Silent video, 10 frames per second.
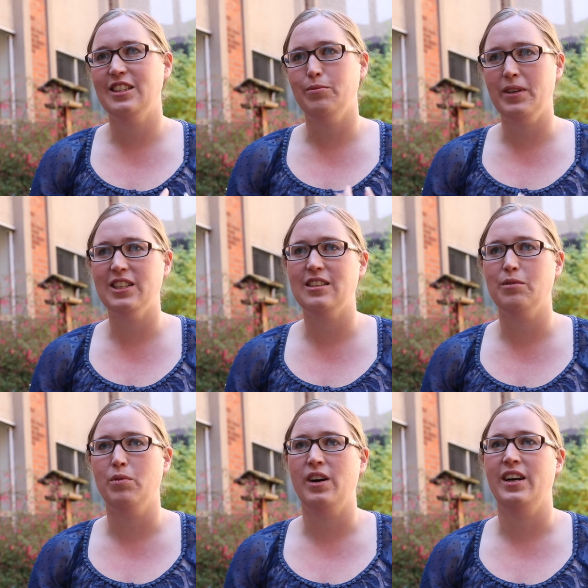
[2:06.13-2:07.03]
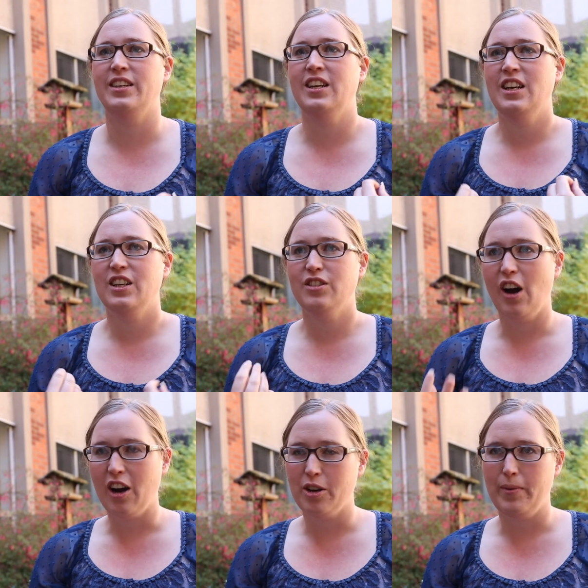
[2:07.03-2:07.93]
to meet someone,
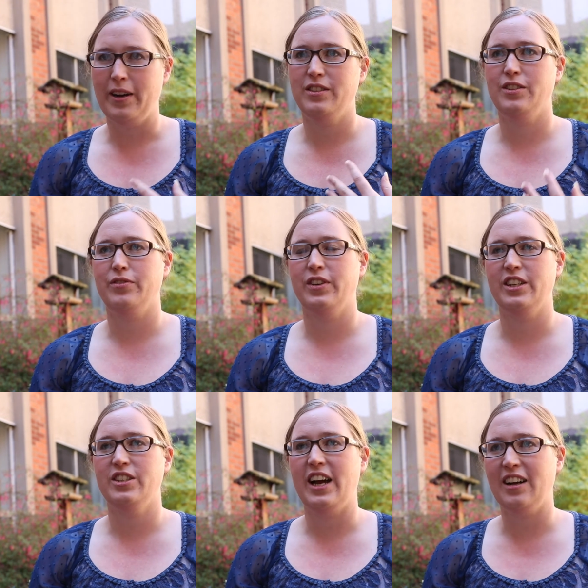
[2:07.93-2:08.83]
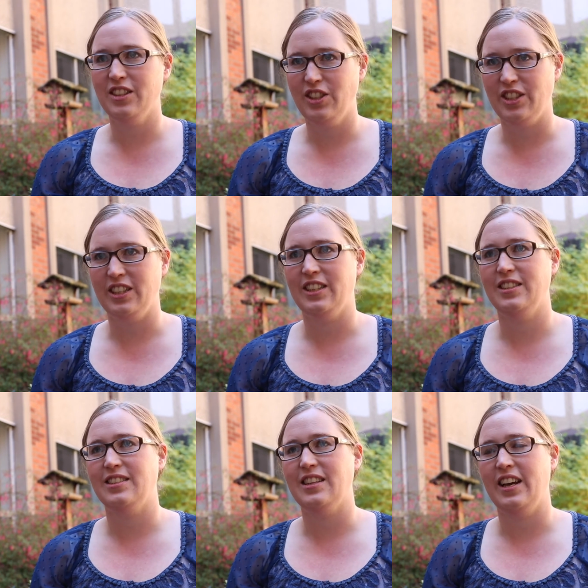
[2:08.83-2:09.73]
talk about different
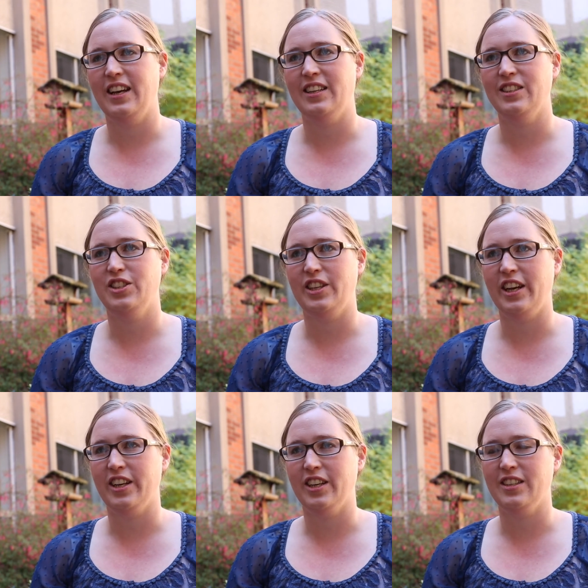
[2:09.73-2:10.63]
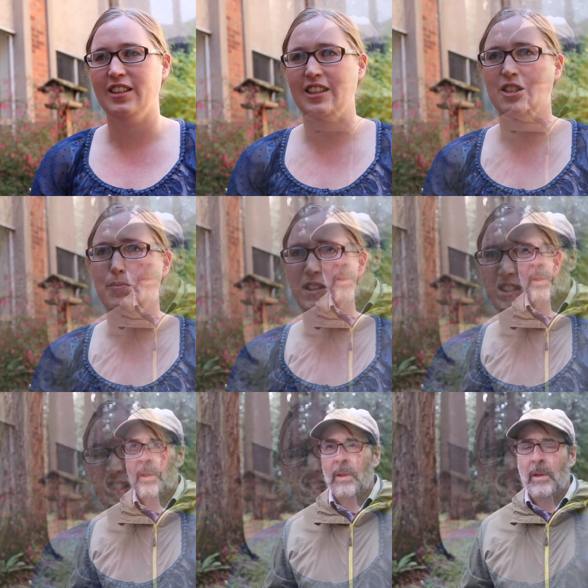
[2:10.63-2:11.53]
challenges and shared experience.